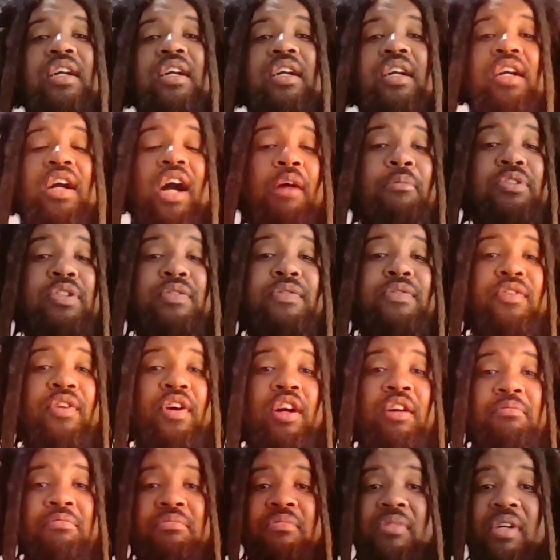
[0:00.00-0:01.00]
comes
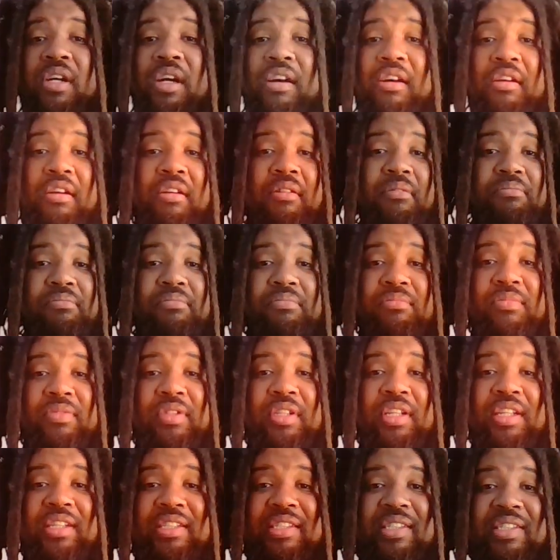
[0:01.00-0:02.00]
from
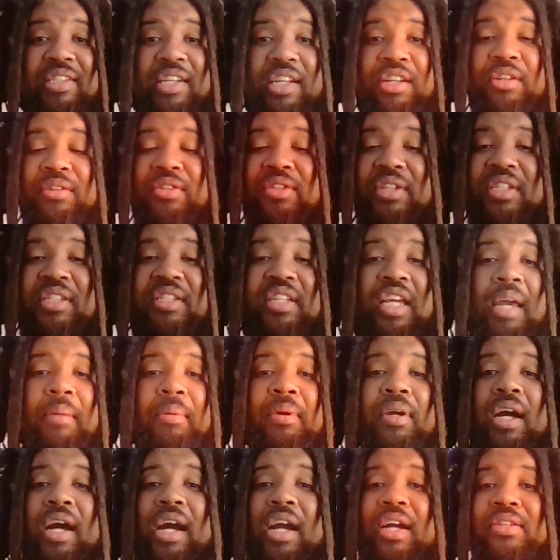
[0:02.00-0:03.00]
the same
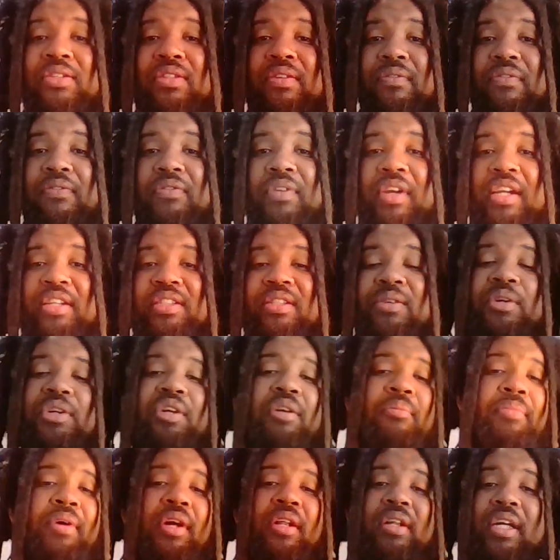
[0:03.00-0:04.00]
kinds of things that are
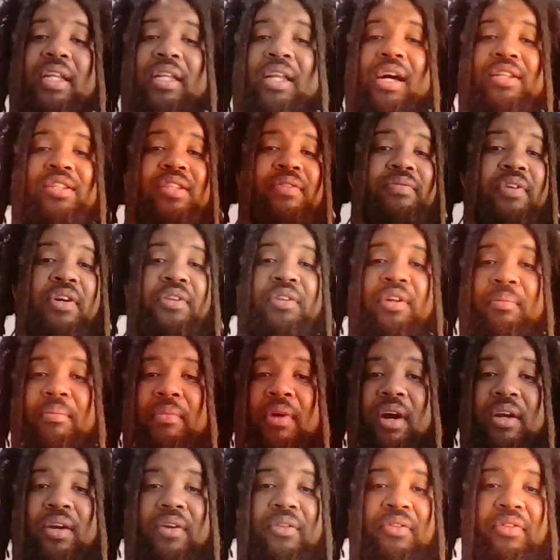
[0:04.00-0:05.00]
compelling lots of other
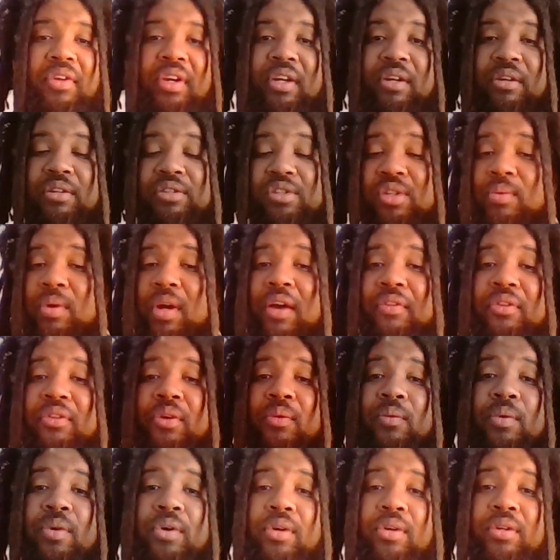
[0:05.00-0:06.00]
modern thinkers around the
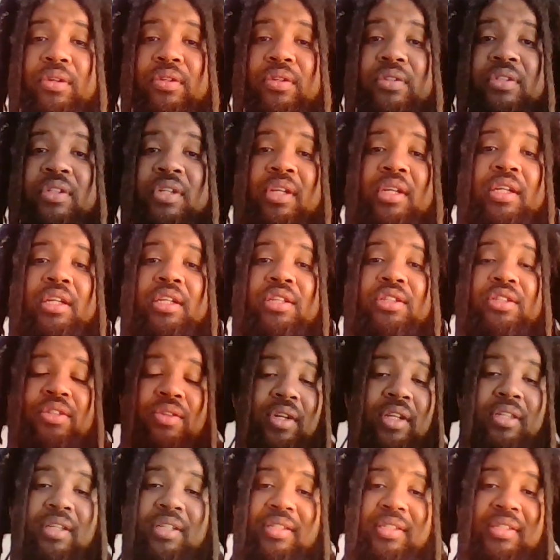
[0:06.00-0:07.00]
world
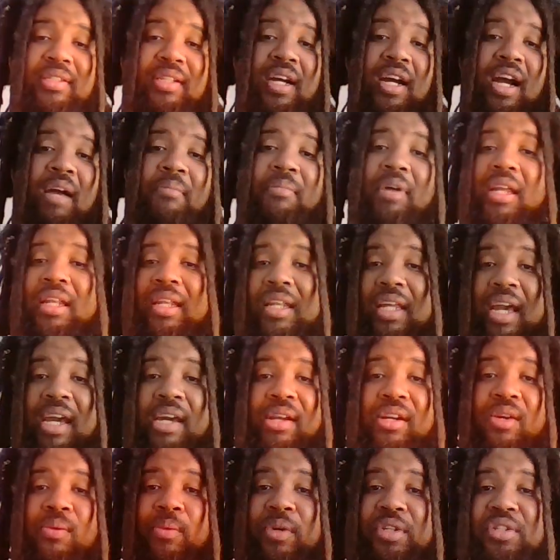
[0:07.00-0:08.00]
during this time and
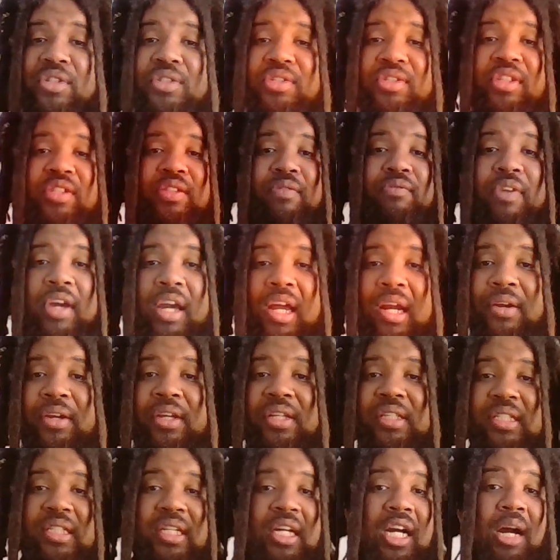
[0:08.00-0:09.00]
later, which is these
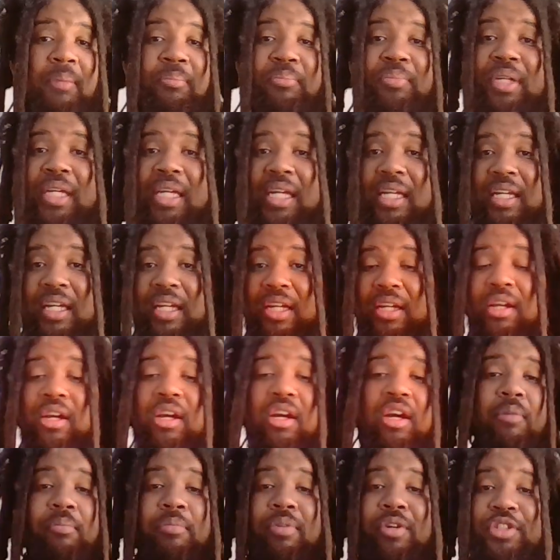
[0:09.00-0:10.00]
various competing
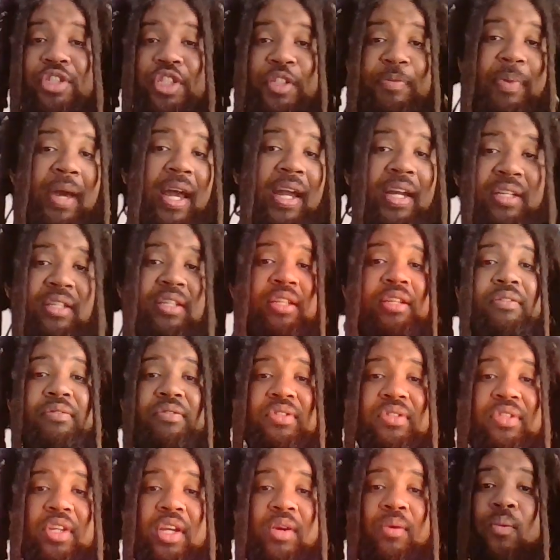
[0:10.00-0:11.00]

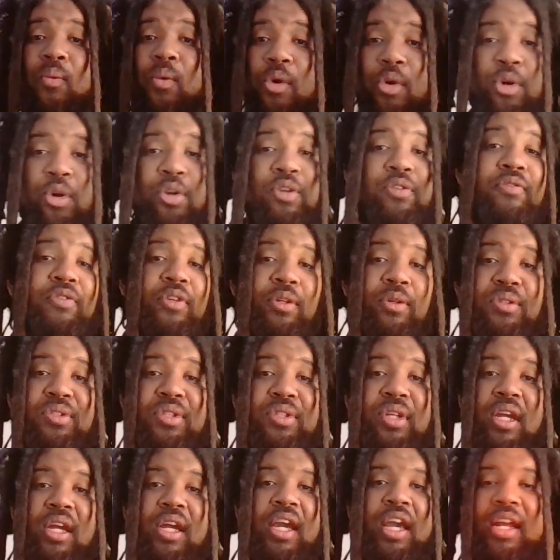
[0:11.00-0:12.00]
perspectives and worldviews,
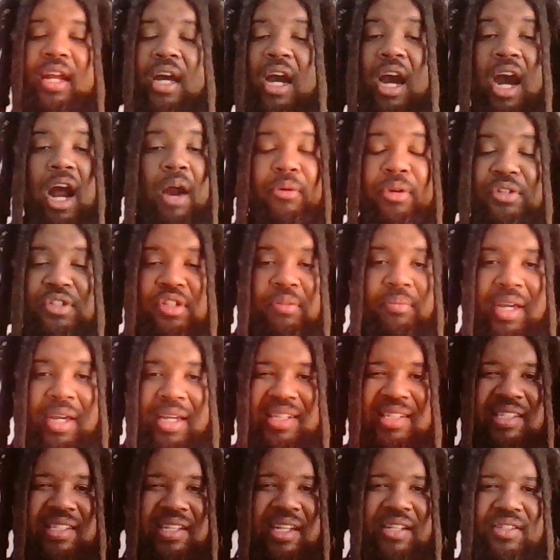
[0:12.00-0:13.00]
and how are you to make
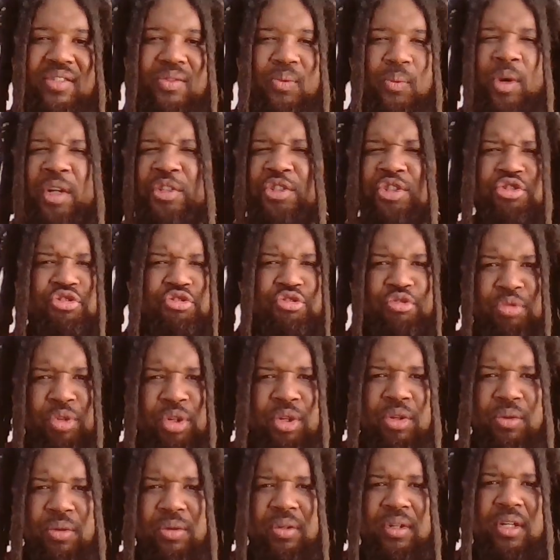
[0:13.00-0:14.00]
sense? What's
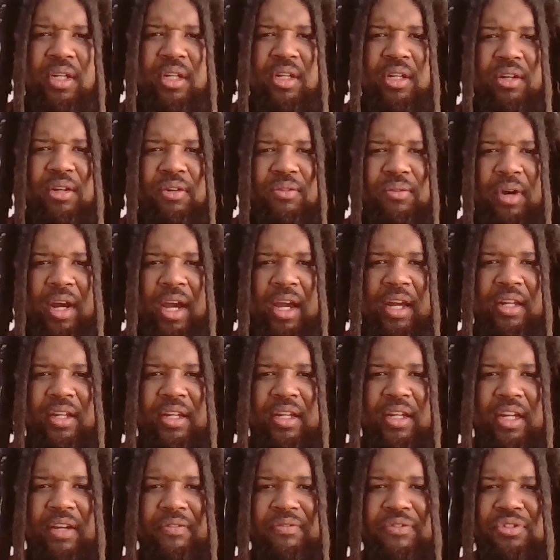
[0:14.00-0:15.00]
true, right?
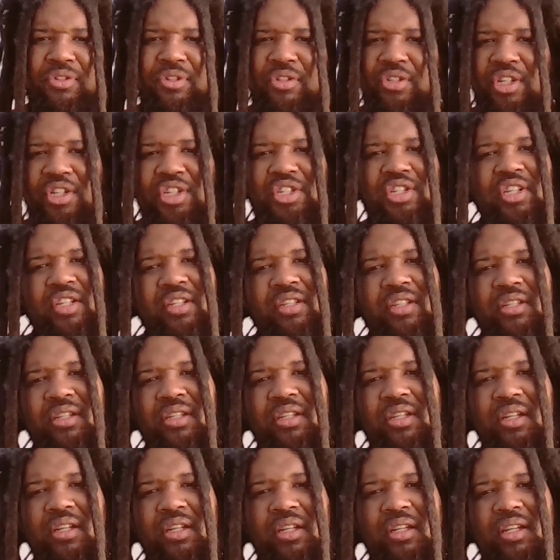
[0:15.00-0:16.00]
If tradition
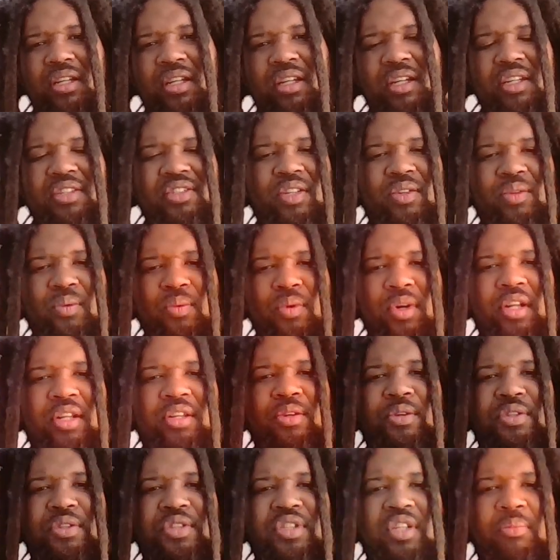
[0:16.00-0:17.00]
isn't what it
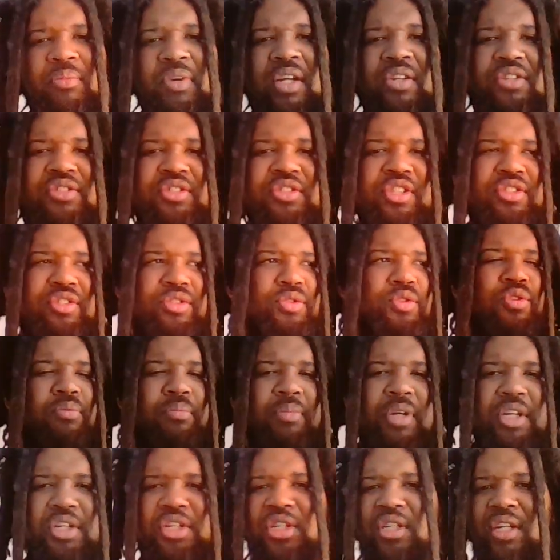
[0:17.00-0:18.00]
used to be, there's these new
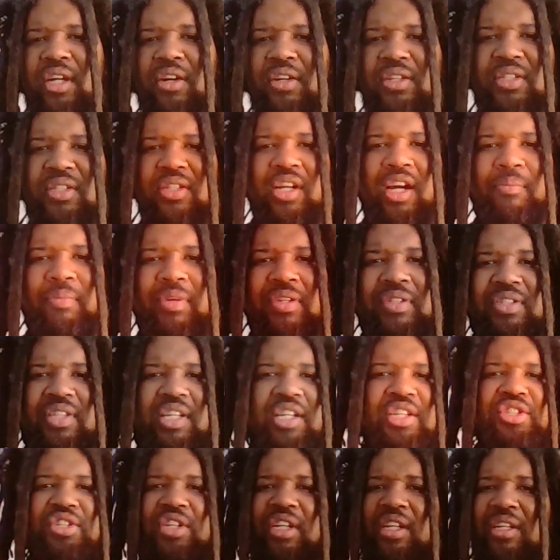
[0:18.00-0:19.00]
missionaries coming
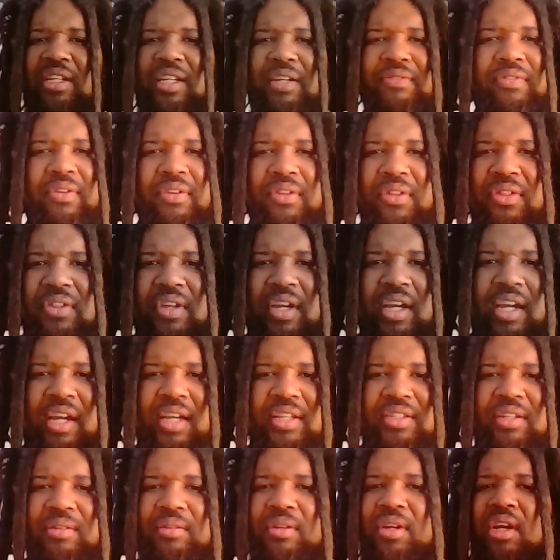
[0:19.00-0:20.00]
teaching different
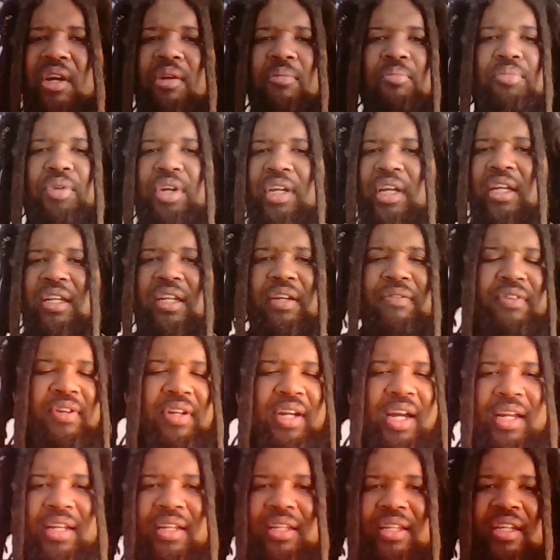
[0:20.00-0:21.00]
things and bringing different
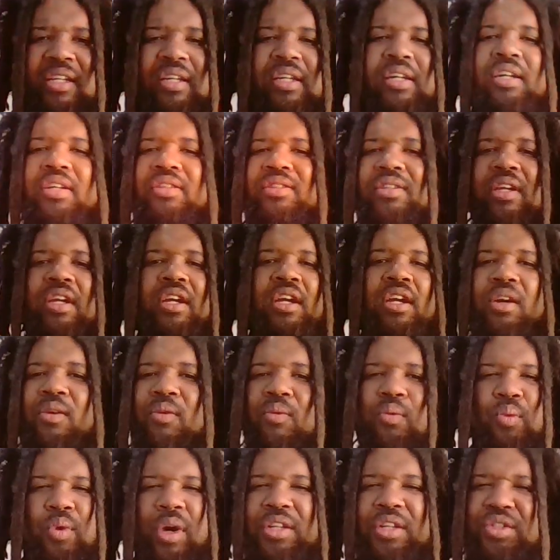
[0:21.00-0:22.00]
ideas.
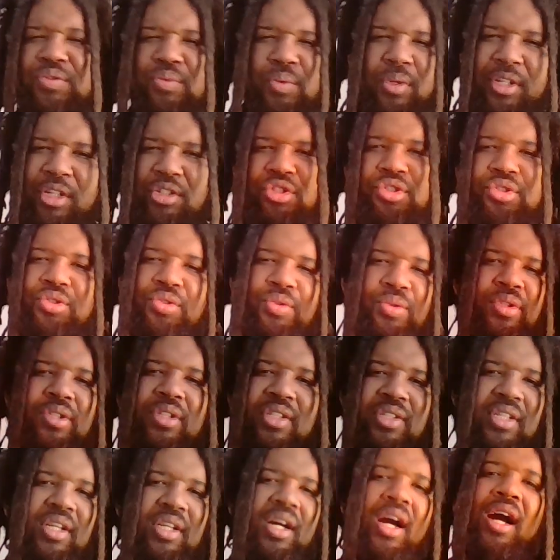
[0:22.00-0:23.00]
What's really true in
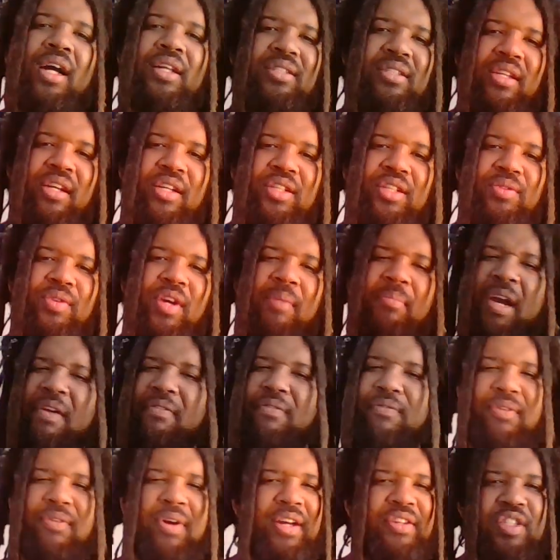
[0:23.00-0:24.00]
this context, right? My
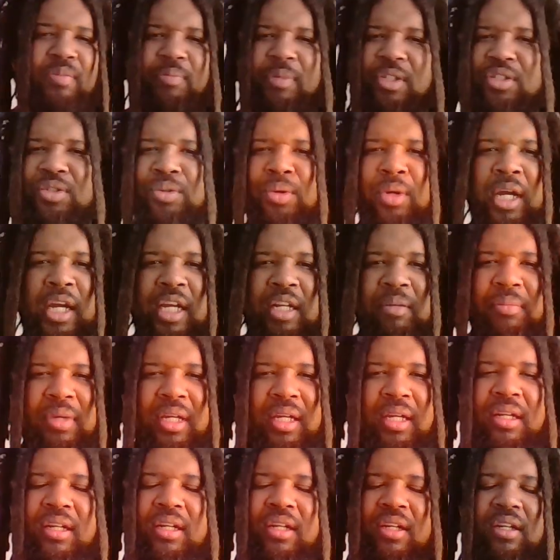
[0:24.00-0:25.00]
friends betrayed
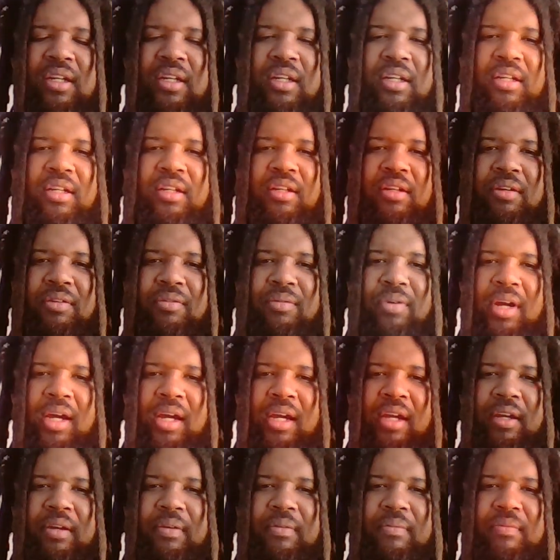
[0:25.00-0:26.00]
me,
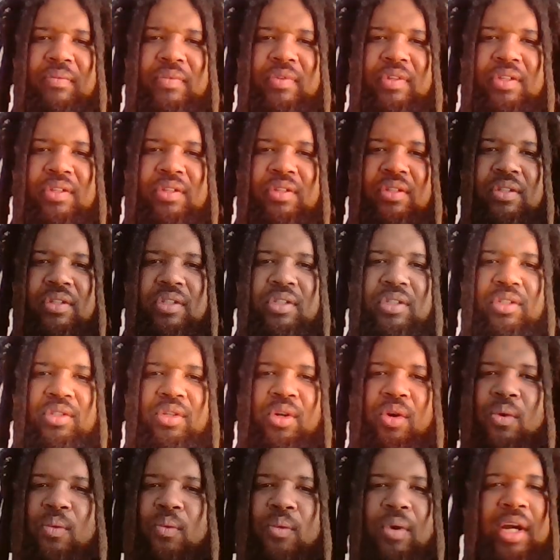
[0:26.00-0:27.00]
right?
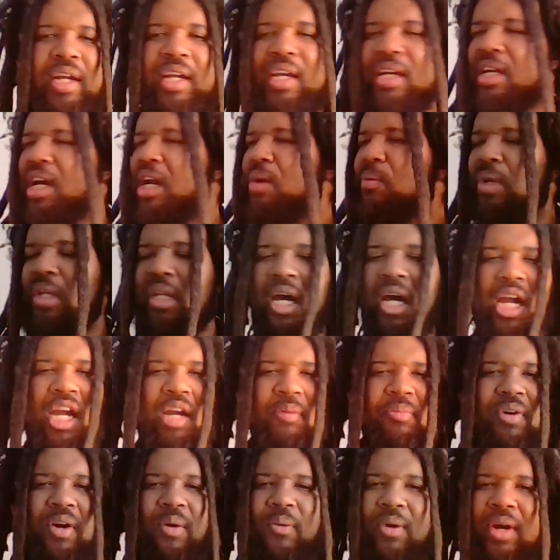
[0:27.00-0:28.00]
So what can I rely
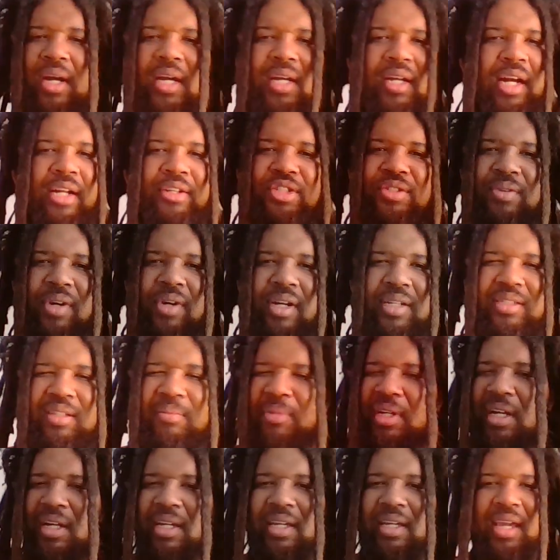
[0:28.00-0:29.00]
upon? What can I trust? I'm
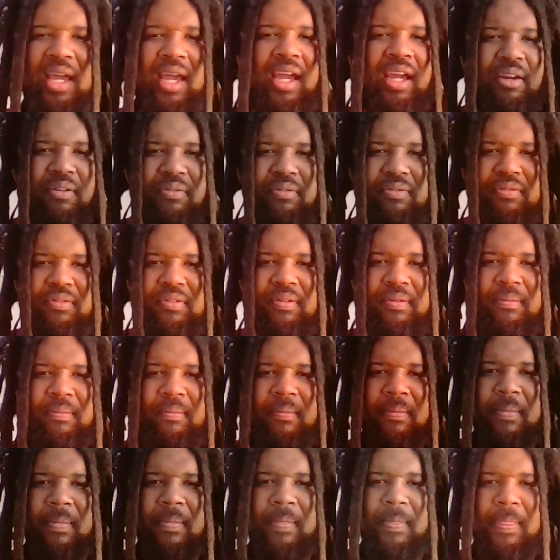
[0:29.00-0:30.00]
in a cave,
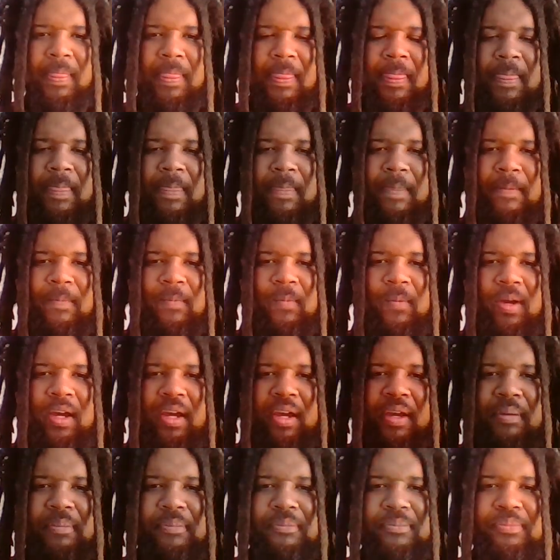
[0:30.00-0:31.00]

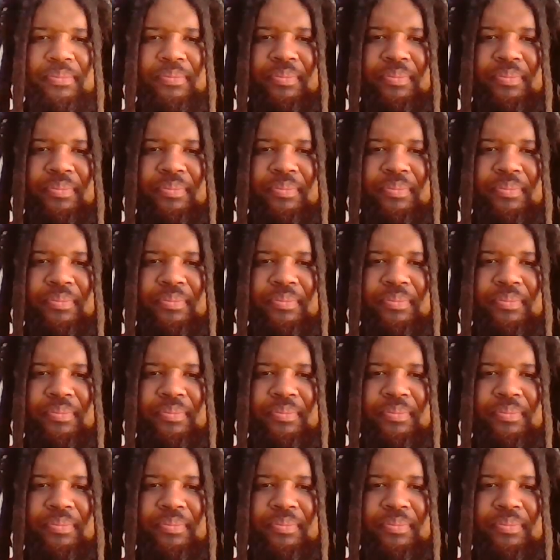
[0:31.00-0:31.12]
right?